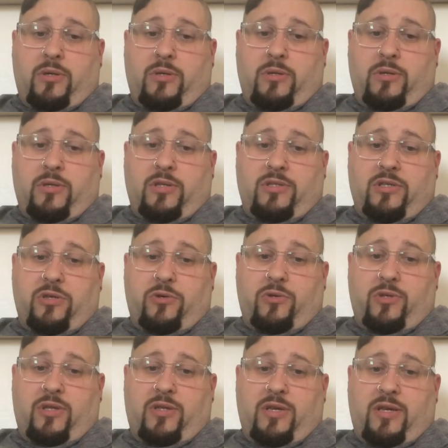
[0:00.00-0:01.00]
That's the
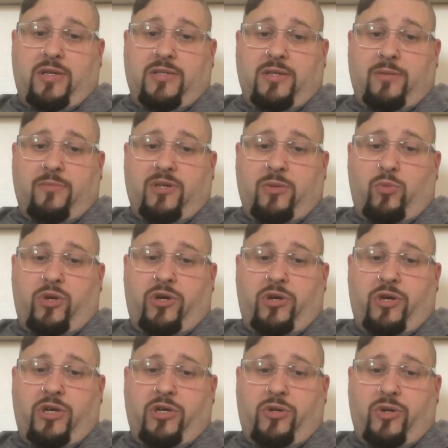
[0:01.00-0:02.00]
only thing. Sometimes when
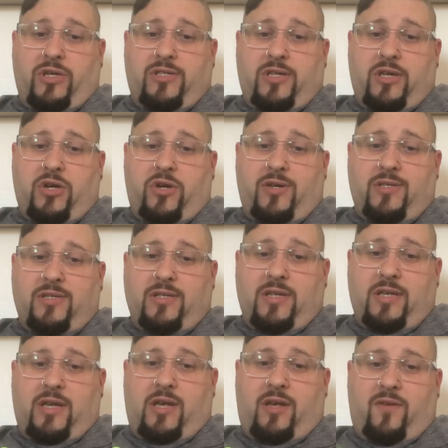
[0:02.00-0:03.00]
you're increasing on a
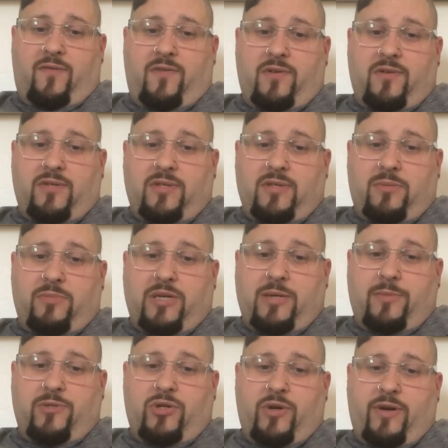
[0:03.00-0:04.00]
sleeve,
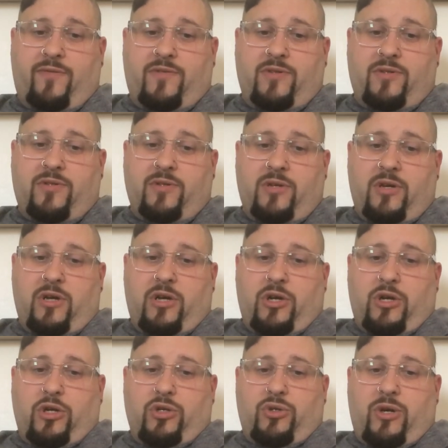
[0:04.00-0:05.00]
sometimes you have to
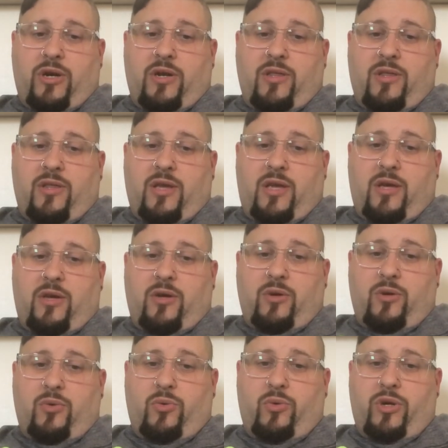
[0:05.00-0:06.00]
try to think
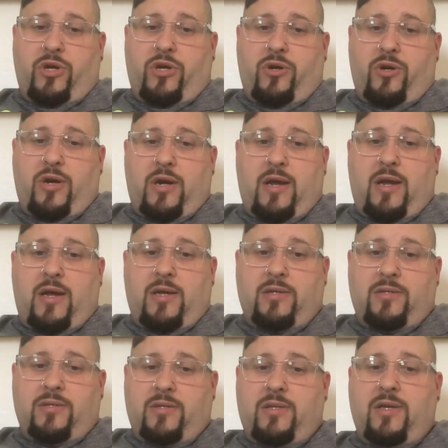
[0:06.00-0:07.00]
where you're
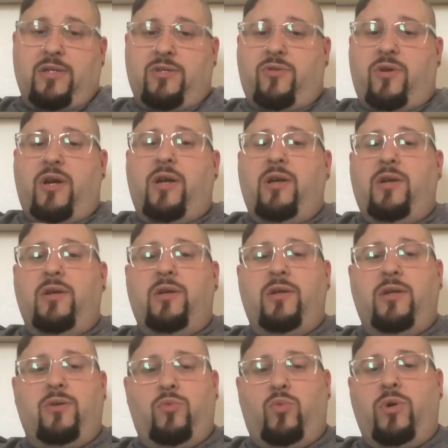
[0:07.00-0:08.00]
at. That's right.
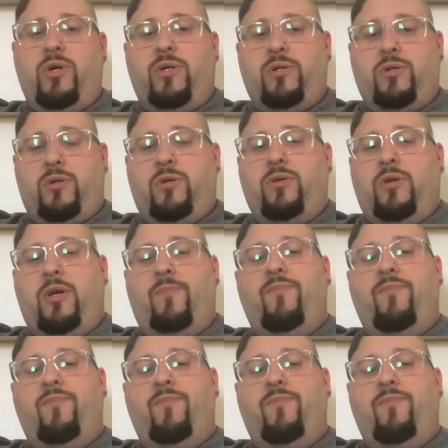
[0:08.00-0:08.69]
Knit one. Okay.